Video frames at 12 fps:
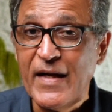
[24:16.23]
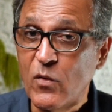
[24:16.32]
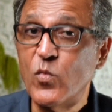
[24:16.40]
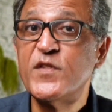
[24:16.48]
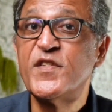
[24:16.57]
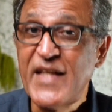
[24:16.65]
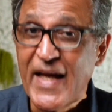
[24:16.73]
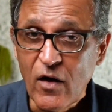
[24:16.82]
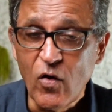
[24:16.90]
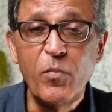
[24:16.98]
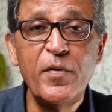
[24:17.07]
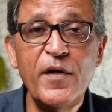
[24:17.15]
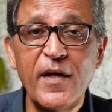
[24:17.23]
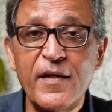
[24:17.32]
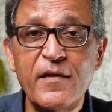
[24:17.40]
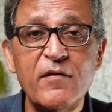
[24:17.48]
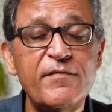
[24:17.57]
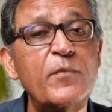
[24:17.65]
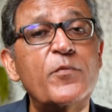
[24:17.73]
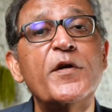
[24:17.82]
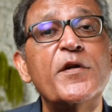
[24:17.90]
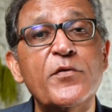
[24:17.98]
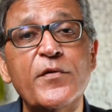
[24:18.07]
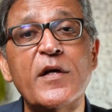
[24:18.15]
it will stay open until February
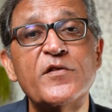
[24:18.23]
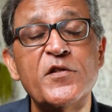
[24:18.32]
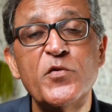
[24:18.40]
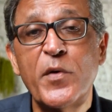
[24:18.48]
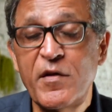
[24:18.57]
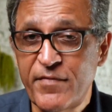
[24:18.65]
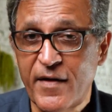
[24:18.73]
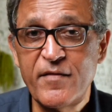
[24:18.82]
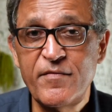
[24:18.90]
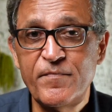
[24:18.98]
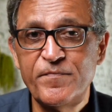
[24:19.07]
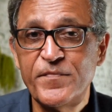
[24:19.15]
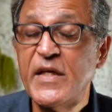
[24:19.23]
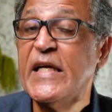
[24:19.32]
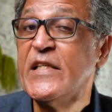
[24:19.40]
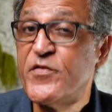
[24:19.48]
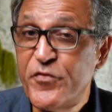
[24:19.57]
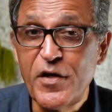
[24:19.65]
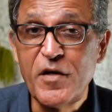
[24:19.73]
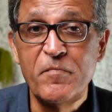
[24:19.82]
2025. It's free.